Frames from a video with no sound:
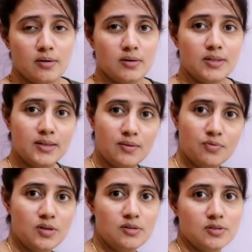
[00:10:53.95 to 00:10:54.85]
other than
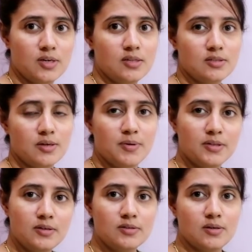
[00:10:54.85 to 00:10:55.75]
these skills, some
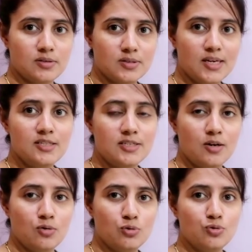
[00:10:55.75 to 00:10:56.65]
other skills
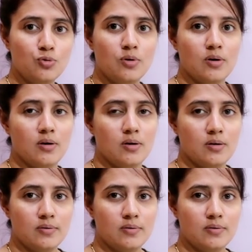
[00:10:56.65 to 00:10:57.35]
are also